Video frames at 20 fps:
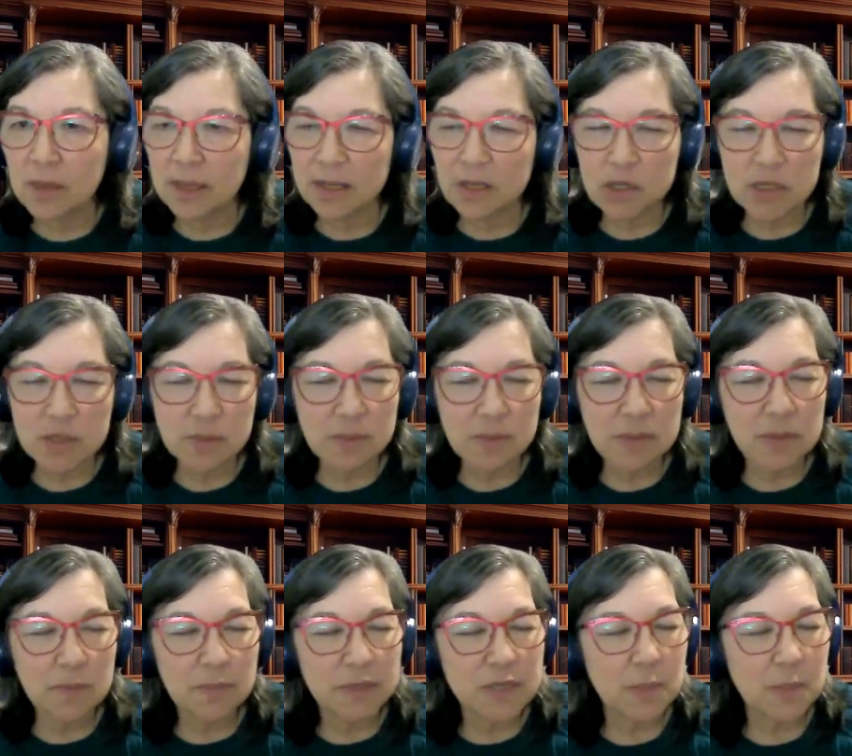like just
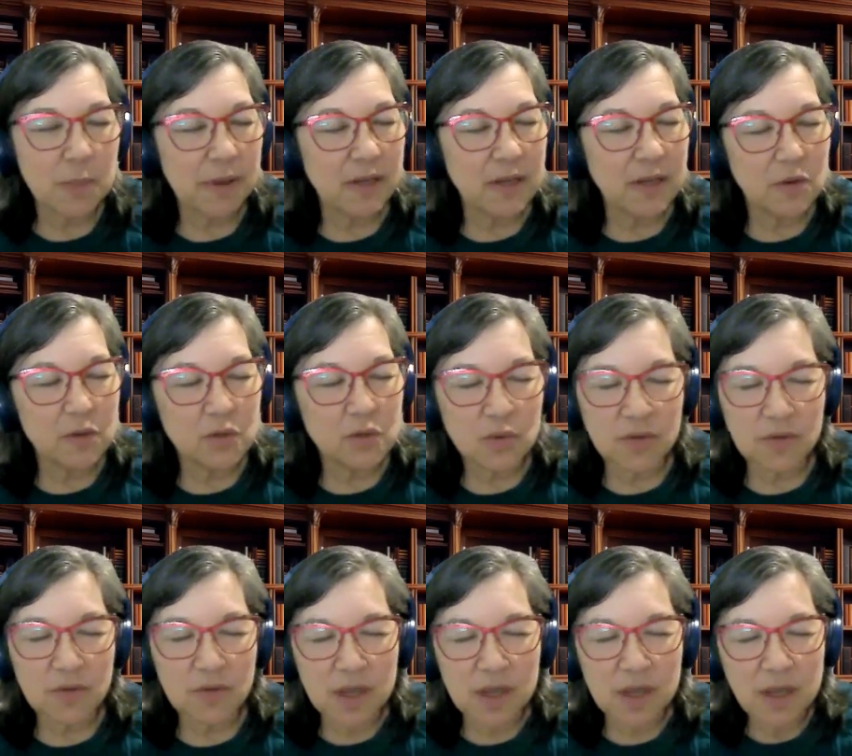a spot,
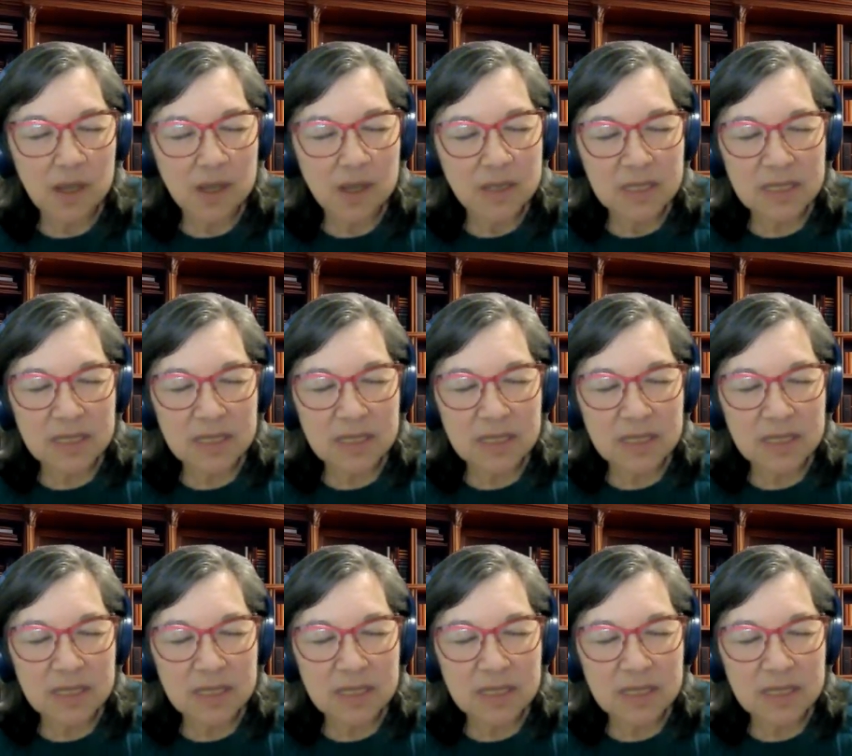sort of